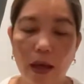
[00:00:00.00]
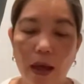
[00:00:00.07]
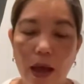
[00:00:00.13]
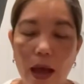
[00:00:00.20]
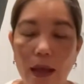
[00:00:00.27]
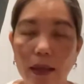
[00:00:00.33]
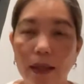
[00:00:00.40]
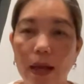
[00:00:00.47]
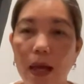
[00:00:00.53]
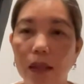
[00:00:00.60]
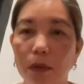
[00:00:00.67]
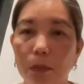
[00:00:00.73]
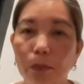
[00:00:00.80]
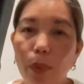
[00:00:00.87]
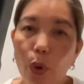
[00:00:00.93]
i got
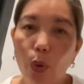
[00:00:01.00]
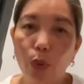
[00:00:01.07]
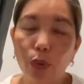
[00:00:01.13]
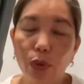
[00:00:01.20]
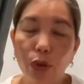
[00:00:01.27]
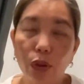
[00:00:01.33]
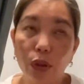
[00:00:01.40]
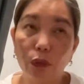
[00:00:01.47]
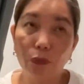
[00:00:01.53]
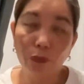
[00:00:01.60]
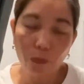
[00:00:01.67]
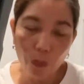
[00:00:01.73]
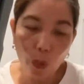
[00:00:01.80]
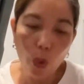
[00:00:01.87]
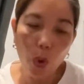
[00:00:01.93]
both
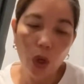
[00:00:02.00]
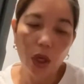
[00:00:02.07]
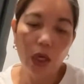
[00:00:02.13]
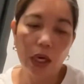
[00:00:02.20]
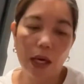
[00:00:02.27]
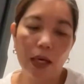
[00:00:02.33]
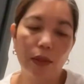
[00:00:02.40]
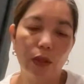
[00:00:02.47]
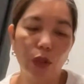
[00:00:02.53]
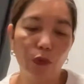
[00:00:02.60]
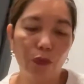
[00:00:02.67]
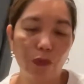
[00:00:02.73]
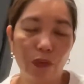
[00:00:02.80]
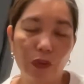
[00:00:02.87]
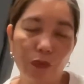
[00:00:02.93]
for 150
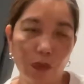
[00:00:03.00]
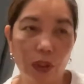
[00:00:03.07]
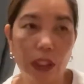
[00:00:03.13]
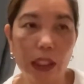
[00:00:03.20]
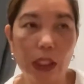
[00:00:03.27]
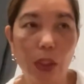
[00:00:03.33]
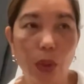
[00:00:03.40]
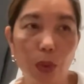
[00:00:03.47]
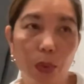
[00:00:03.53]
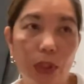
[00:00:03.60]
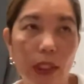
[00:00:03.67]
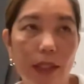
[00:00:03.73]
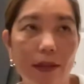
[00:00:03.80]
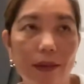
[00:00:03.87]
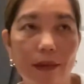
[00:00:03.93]

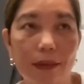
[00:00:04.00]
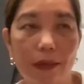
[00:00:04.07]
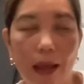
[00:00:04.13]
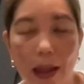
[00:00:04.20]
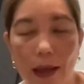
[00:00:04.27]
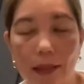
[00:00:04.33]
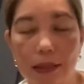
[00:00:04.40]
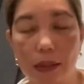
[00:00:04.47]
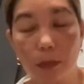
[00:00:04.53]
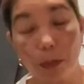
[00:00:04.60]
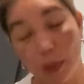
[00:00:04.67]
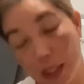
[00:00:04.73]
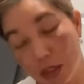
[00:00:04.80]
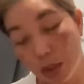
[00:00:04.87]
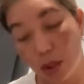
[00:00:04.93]
including tax
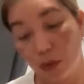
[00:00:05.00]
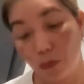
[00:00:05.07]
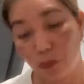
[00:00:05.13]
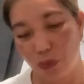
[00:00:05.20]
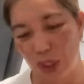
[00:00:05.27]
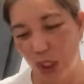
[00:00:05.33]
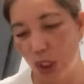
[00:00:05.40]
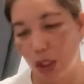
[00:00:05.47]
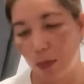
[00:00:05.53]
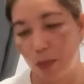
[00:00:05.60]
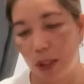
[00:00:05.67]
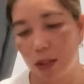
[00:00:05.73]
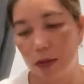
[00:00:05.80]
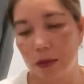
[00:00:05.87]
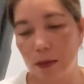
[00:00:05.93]
plus free
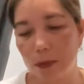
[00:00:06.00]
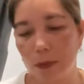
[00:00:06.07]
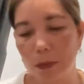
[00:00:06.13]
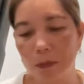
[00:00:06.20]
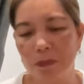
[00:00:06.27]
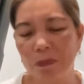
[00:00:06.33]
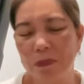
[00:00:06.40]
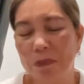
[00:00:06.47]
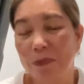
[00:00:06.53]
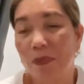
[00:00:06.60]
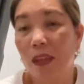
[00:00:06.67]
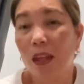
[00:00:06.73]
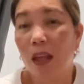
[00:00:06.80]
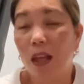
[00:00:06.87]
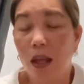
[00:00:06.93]
shipping so
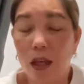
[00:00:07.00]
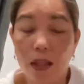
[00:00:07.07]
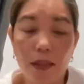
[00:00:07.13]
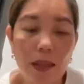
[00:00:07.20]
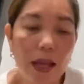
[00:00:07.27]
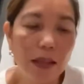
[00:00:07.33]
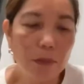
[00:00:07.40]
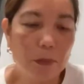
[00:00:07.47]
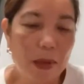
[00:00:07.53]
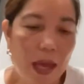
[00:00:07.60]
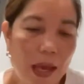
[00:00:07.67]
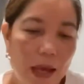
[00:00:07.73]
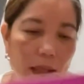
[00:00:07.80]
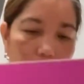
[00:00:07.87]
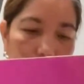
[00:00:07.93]
not
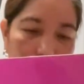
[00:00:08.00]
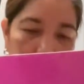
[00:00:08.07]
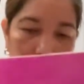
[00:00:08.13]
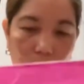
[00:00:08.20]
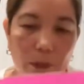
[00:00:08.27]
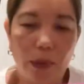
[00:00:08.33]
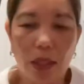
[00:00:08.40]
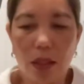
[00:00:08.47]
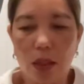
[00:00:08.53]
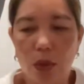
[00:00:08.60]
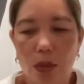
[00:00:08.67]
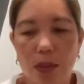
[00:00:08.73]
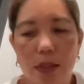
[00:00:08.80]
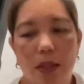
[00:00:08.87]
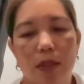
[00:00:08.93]
bad because i'm gonna
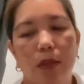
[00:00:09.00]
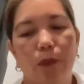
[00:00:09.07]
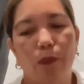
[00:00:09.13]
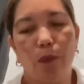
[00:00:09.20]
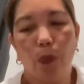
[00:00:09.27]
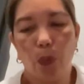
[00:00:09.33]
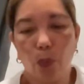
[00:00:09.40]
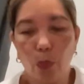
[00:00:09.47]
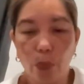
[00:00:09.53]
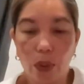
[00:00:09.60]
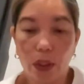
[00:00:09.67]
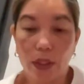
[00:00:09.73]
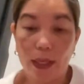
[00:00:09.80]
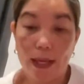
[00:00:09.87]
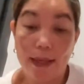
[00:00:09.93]
use this for
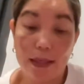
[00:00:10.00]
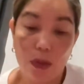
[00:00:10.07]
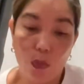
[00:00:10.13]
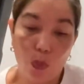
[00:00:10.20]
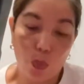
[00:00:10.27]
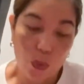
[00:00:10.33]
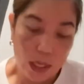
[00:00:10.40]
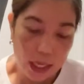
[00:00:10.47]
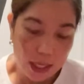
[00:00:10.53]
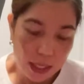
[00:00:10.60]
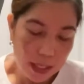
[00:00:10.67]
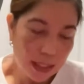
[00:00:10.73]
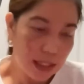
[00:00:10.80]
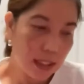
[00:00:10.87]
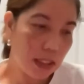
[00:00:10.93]
work
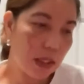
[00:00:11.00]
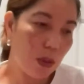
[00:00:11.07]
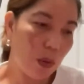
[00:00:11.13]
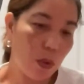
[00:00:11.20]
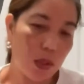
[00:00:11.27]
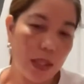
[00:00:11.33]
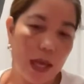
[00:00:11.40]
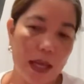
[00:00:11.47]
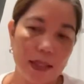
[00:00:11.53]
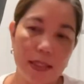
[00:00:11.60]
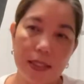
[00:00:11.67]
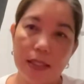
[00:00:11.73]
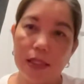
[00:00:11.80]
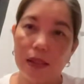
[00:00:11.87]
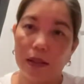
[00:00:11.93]
anyway so
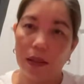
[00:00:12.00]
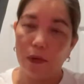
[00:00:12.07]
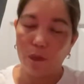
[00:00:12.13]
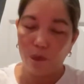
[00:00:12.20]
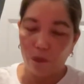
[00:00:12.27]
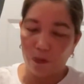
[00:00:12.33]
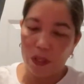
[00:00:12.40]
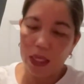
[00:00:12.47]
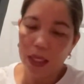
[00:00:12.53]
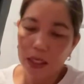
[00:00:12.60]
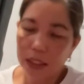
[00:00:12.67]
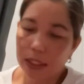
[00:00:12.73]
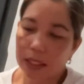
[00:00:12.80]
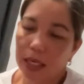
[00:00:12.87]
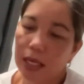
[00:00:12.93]
that's the
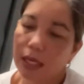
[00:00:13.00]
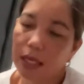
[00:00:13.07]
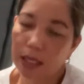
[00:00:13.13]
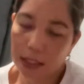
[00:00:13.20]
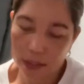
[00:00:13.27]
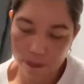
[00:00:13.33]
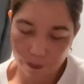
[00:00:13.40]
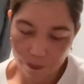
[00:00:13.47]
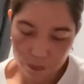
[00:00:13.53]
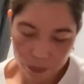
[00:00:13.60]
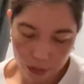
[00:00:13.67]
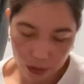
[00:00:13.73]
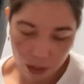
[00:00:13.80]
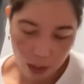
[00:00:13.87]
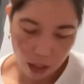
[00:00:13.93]
figs and
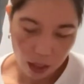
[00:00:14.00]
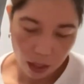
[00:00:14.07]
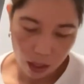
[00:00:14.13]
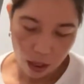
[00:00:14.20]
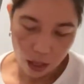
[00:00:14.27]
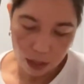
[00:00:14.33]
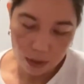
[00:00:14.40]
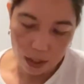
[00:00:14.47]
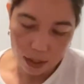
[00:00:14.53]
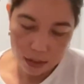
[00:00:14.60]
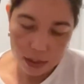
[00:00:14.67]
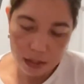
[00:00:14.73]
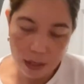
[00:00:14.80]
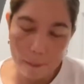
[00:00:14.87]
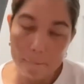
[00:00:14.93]
i got
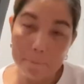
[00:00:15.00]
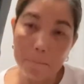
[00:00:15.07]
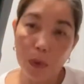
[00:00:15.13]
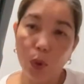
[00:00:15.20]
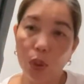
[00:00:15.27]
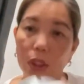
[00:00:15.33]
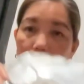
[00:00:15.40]
some more